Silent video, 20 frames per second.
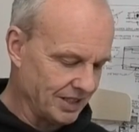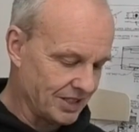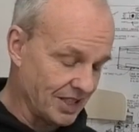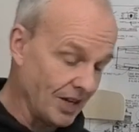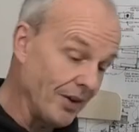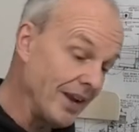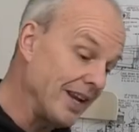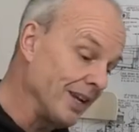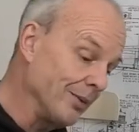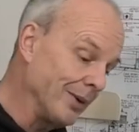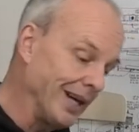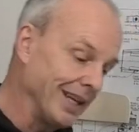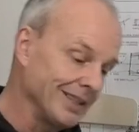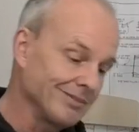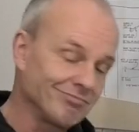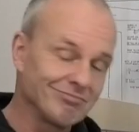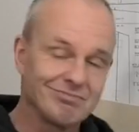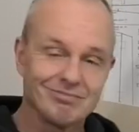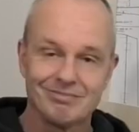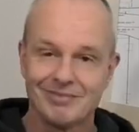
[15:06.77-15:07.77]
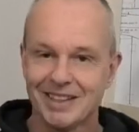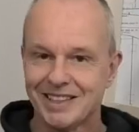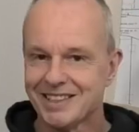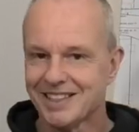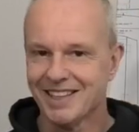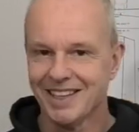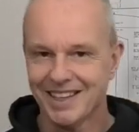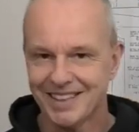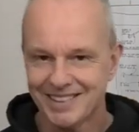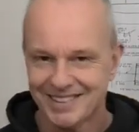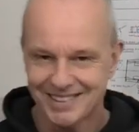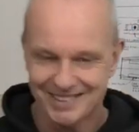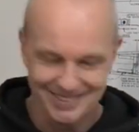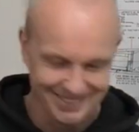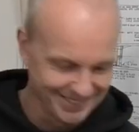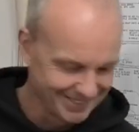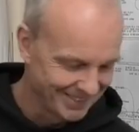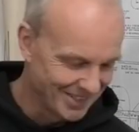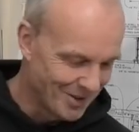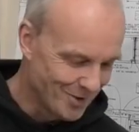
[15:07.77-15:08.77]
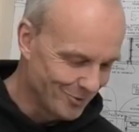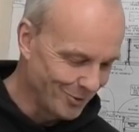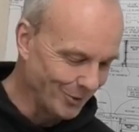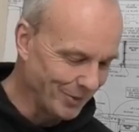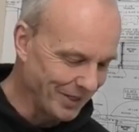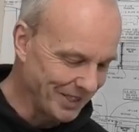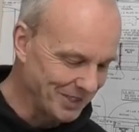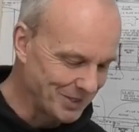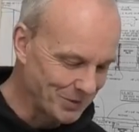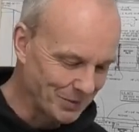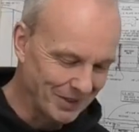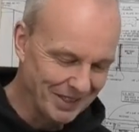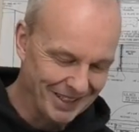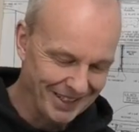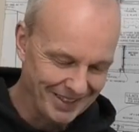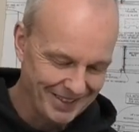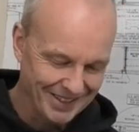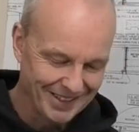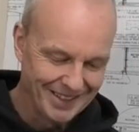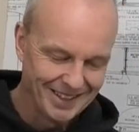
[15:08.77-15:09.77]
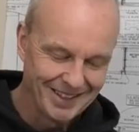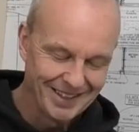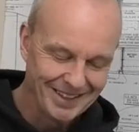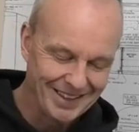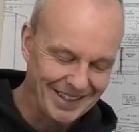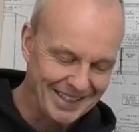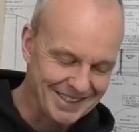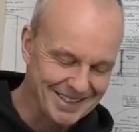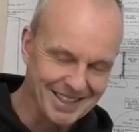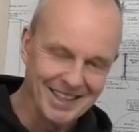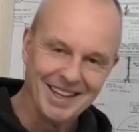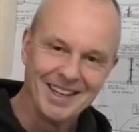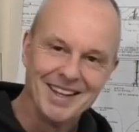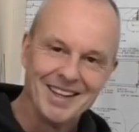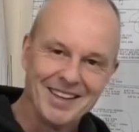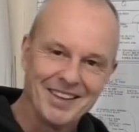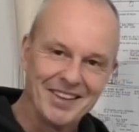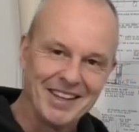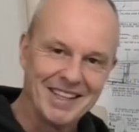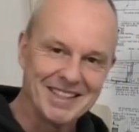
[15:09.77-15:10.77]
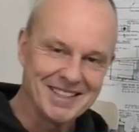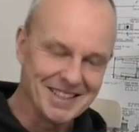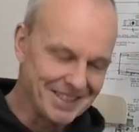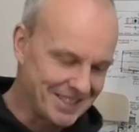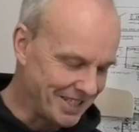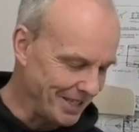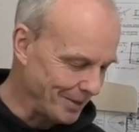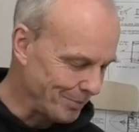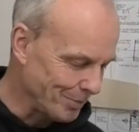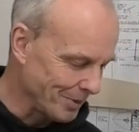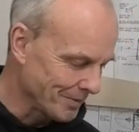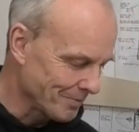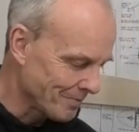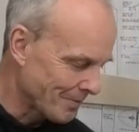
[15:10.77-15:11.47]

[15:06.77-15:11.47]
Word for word: So anyway, that's uh, for what it's worth, there's a there's a tip.